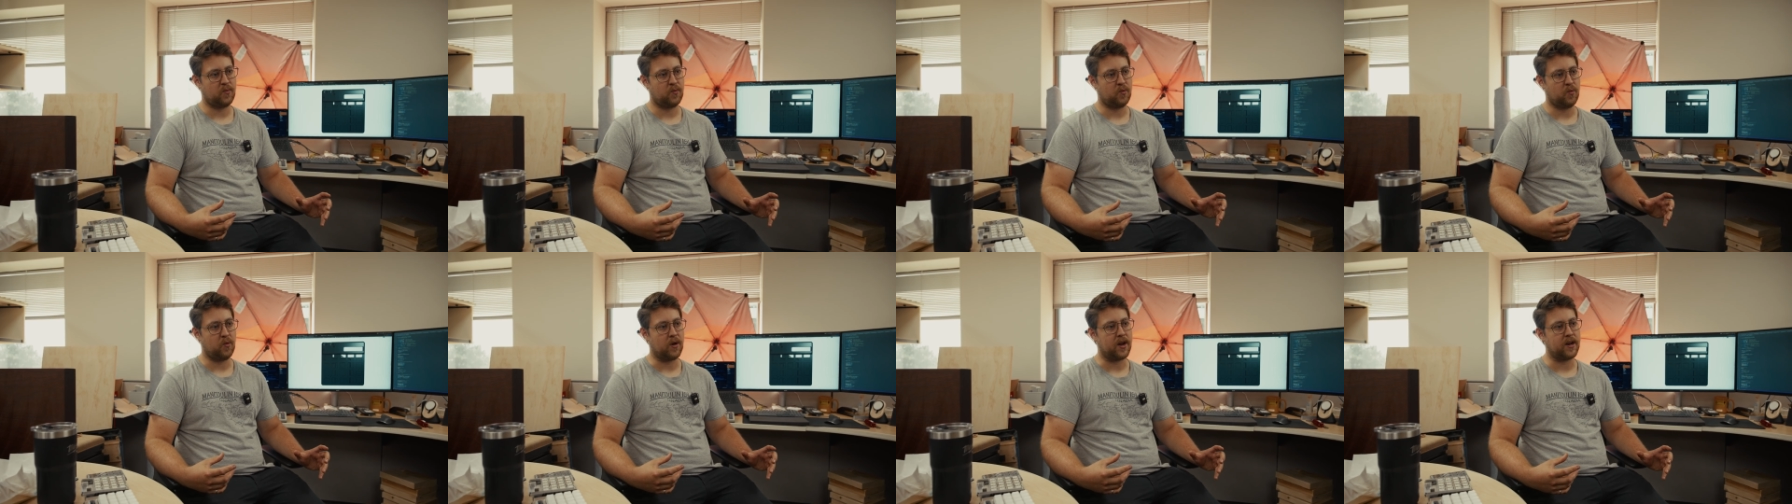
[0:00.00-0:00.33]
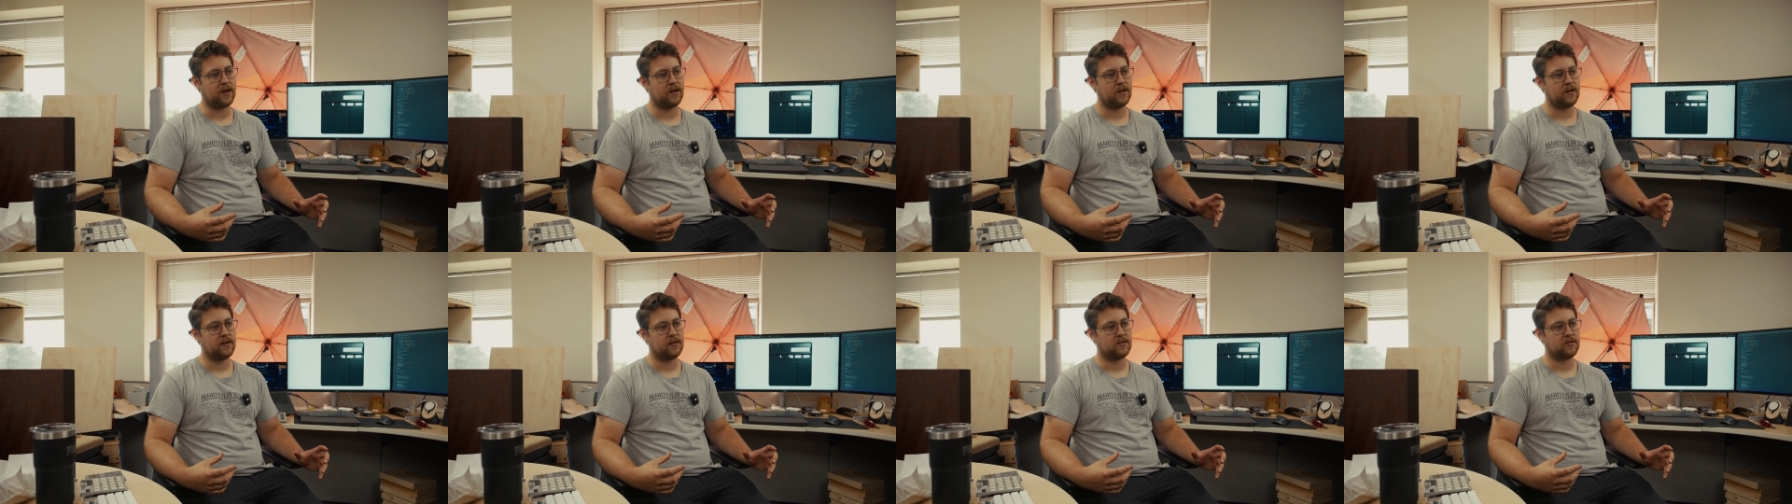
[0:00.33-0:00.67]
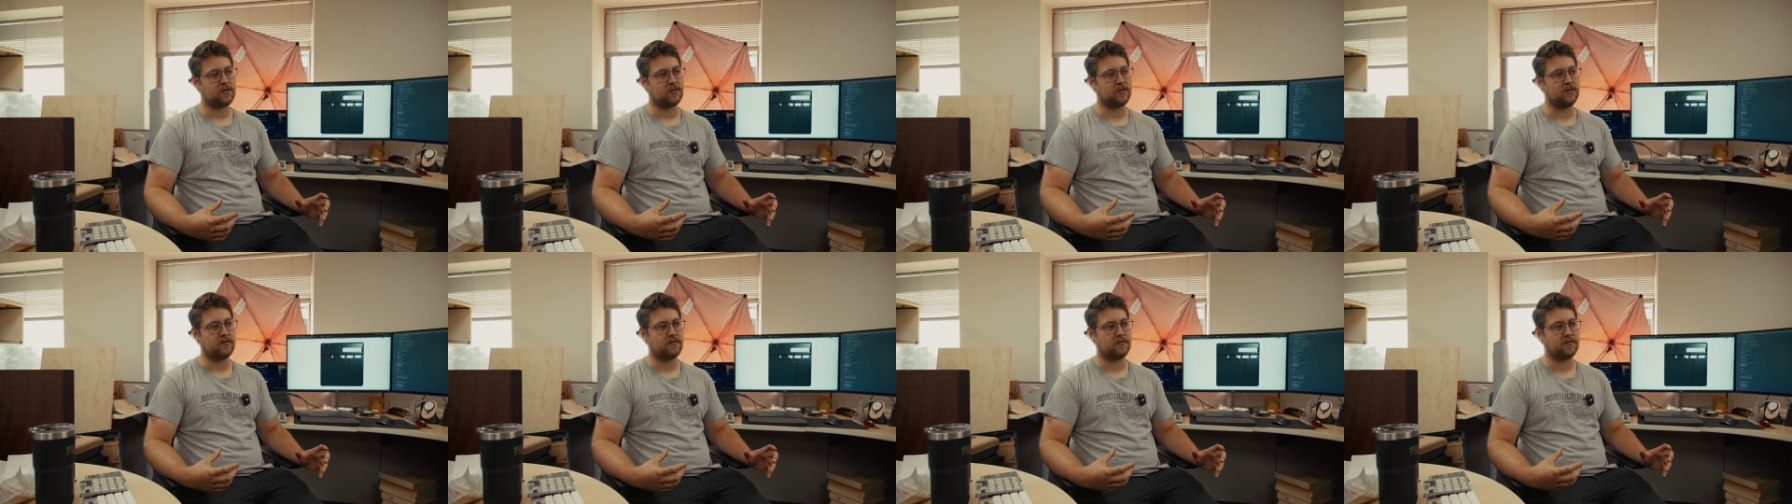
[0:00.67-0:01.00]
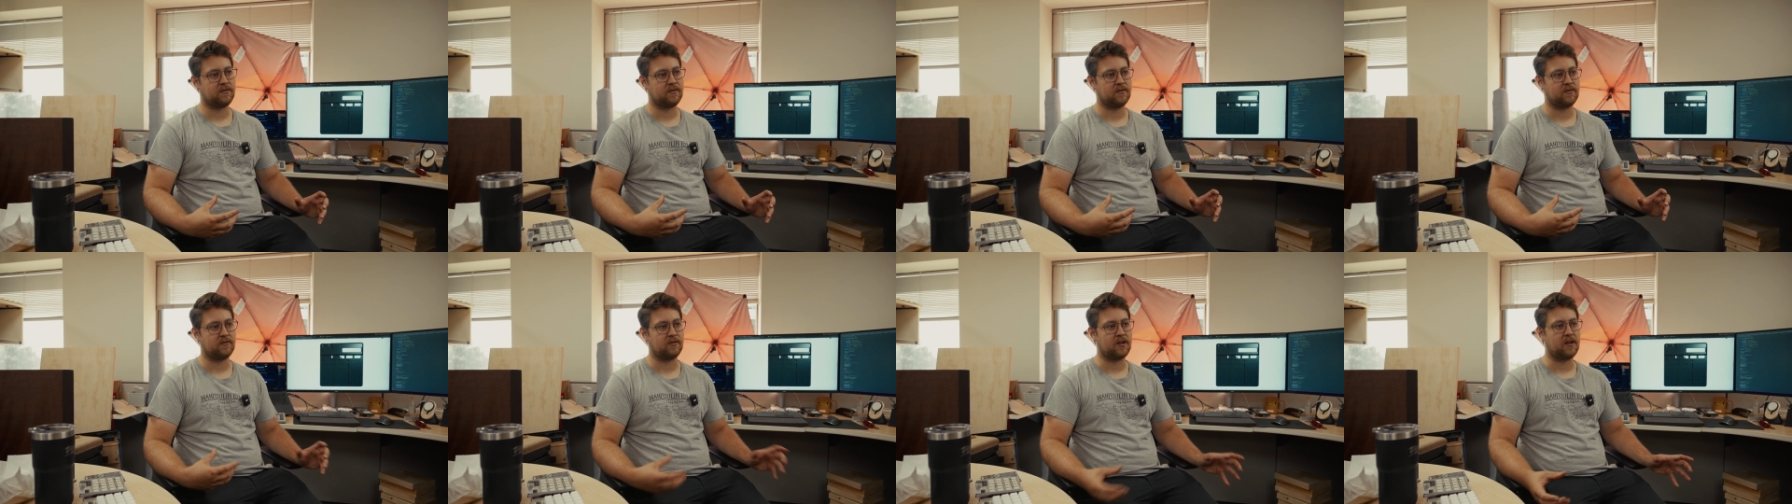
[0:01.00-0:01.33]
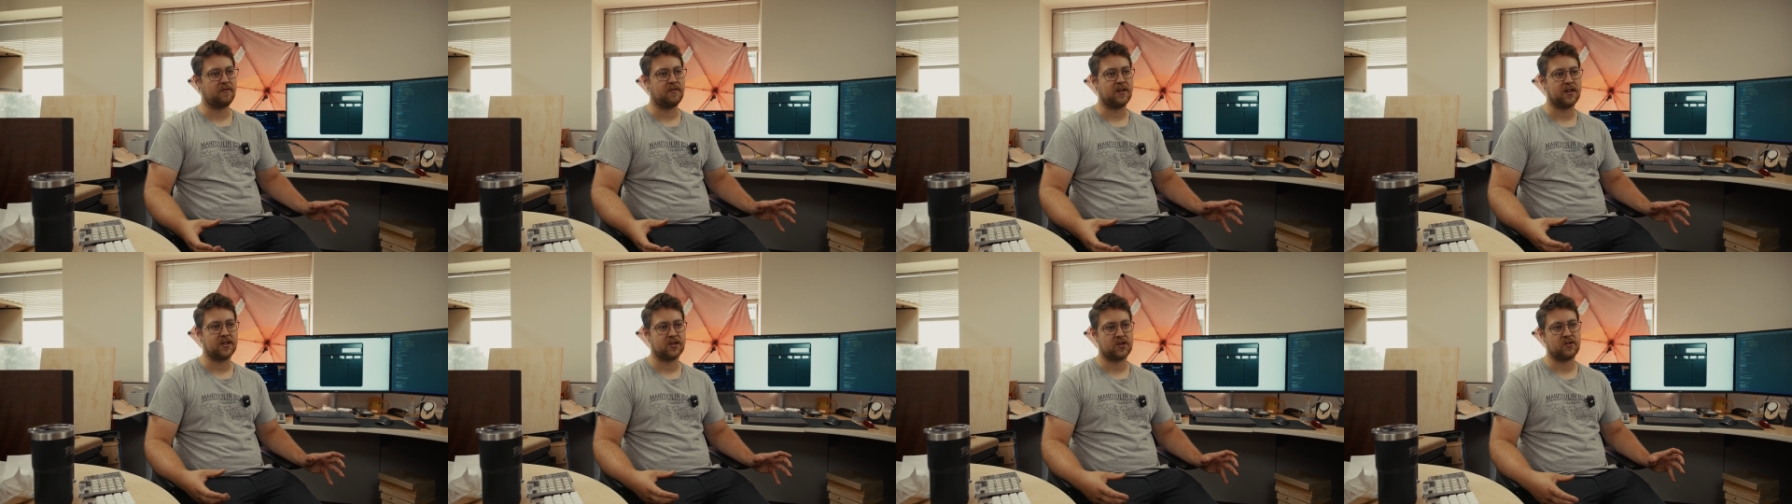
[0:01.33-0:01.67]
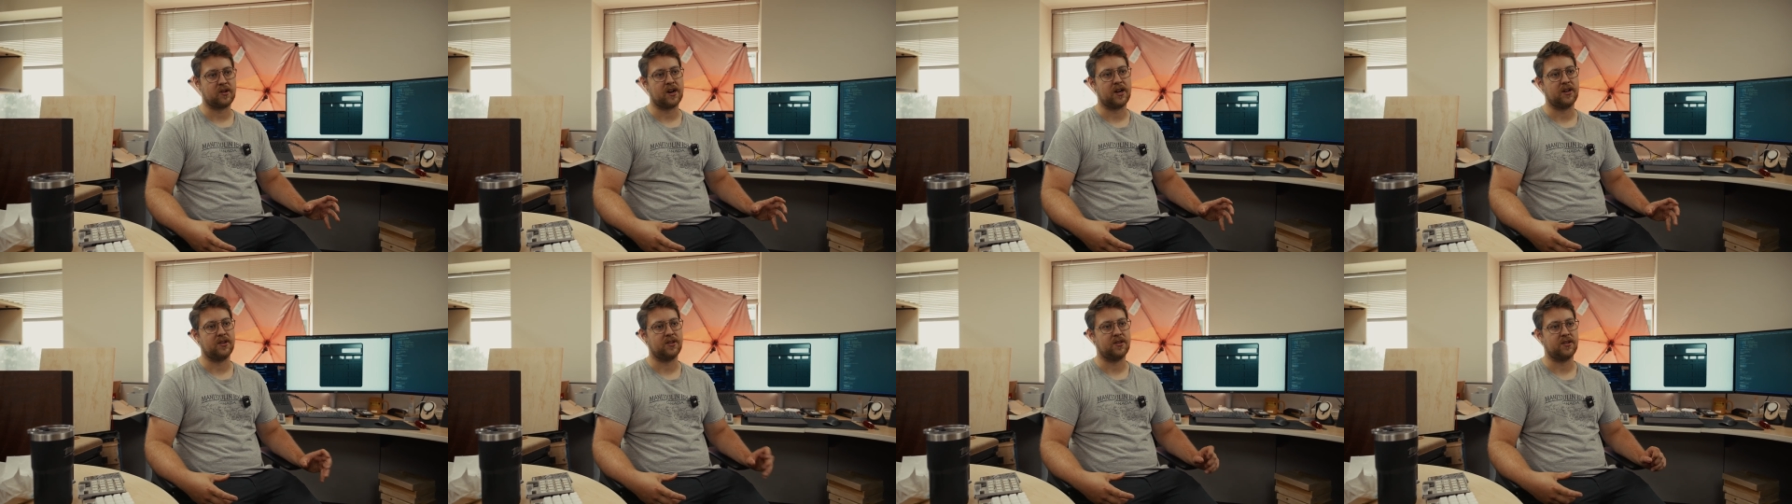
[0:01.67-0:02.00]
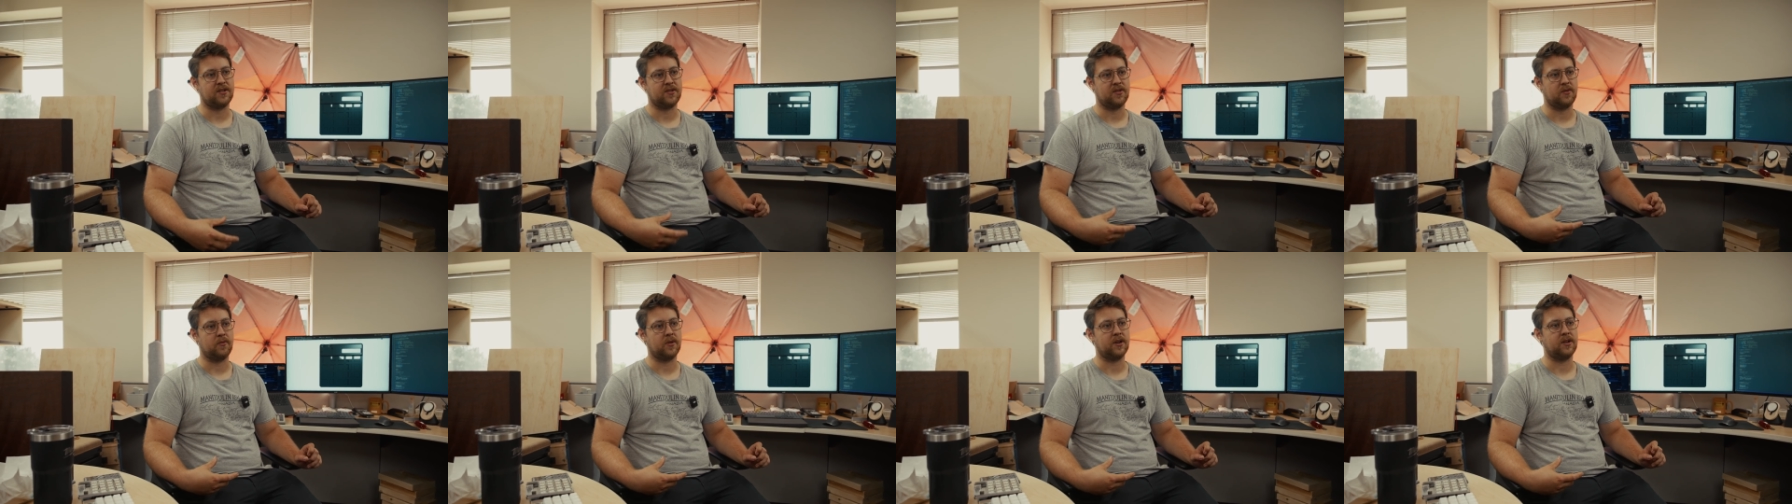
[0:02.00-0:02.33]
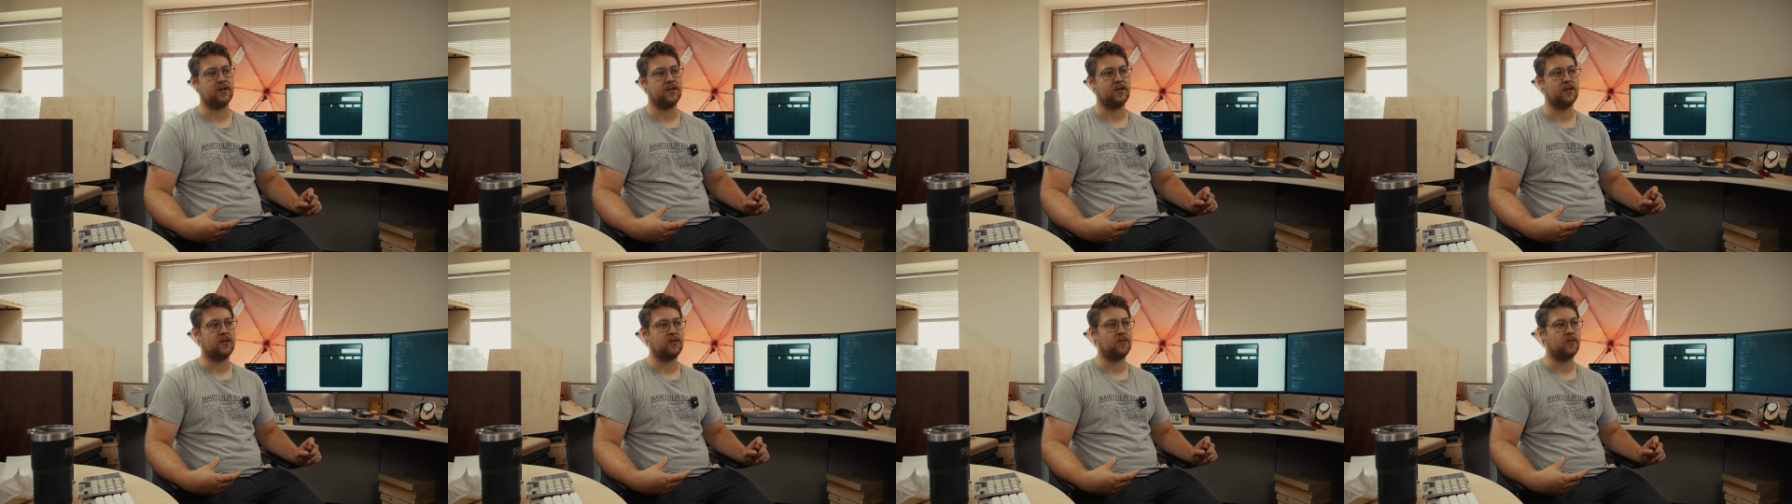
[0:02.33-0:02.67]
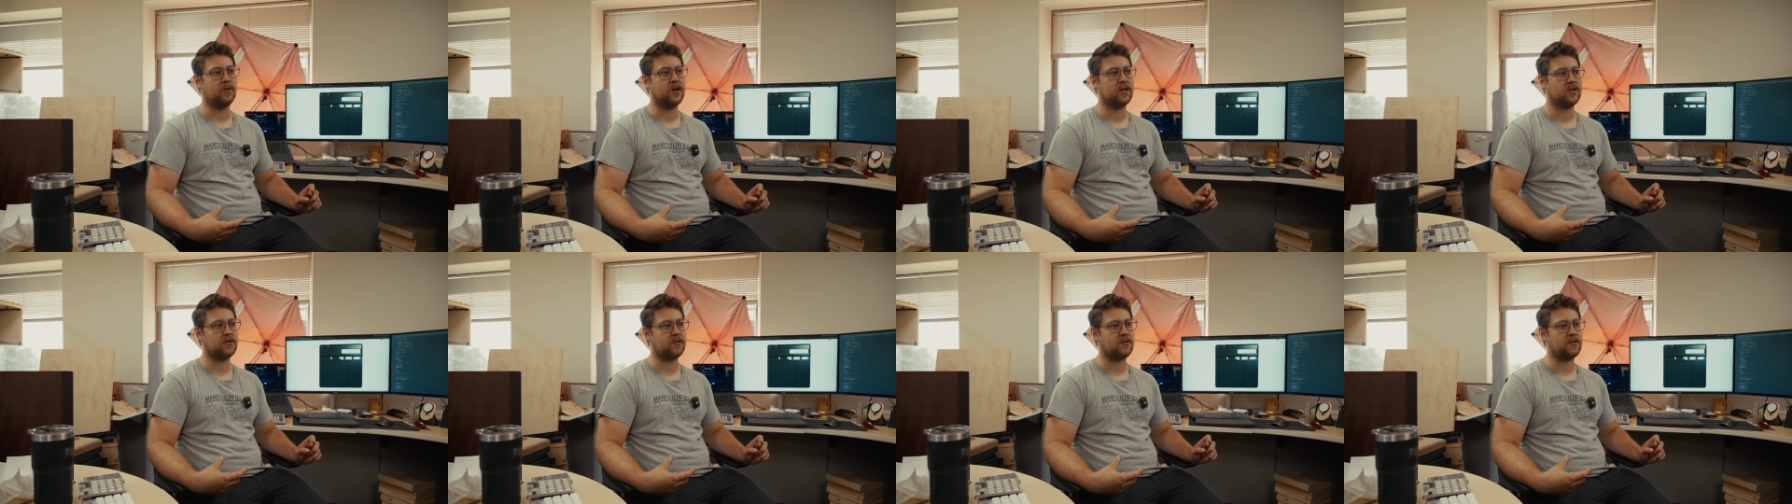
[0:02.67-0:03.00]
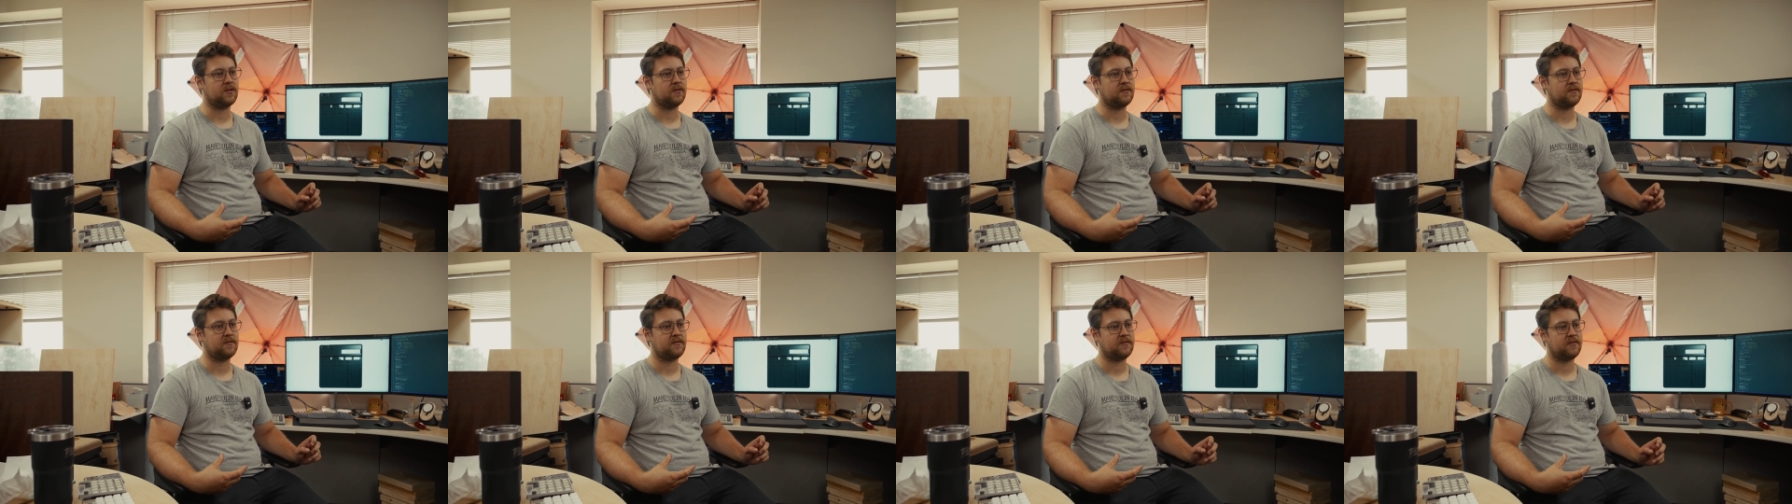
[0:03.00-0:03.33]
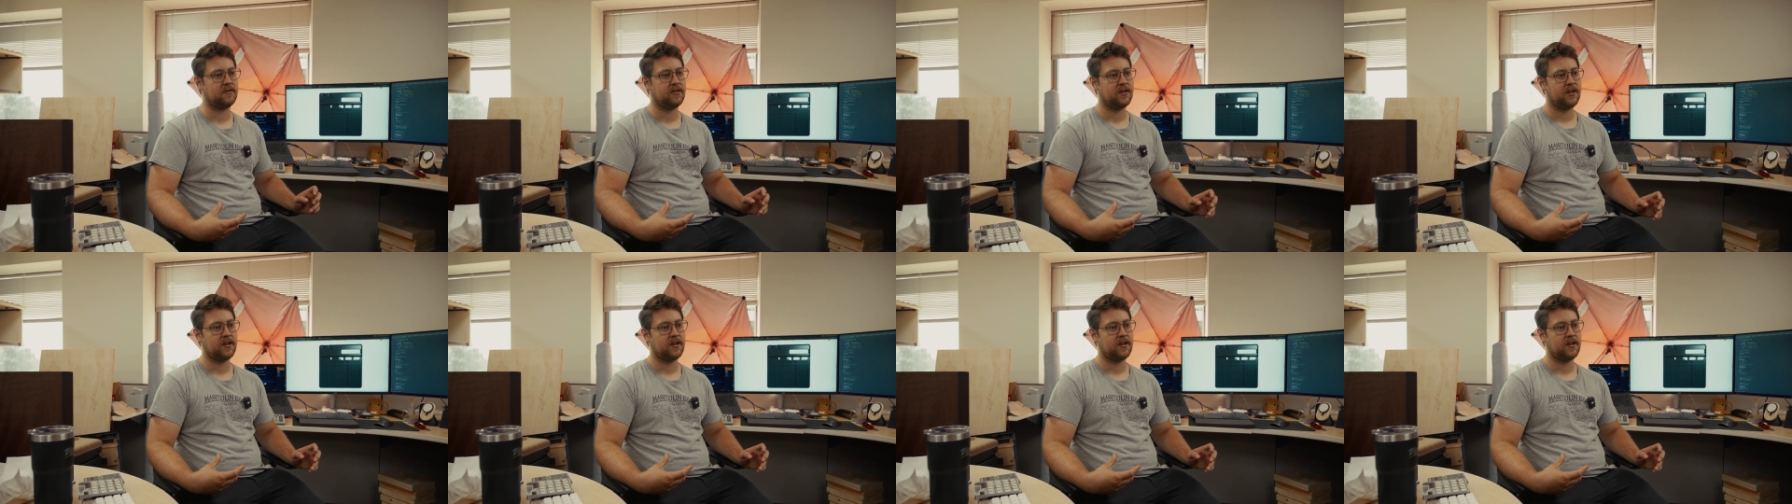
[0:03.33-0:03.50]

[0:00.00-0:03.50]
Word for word: what sort of roughing strategies you want to do, what sort of